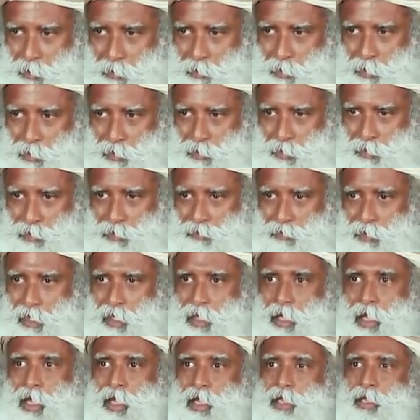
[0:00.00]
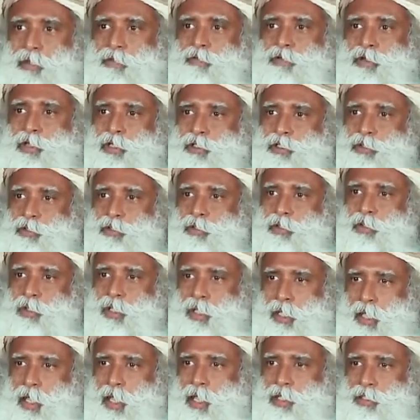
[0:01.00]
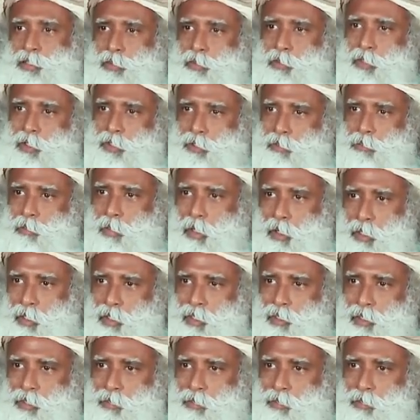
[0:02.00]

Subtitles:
because of the kind of control he has over his body.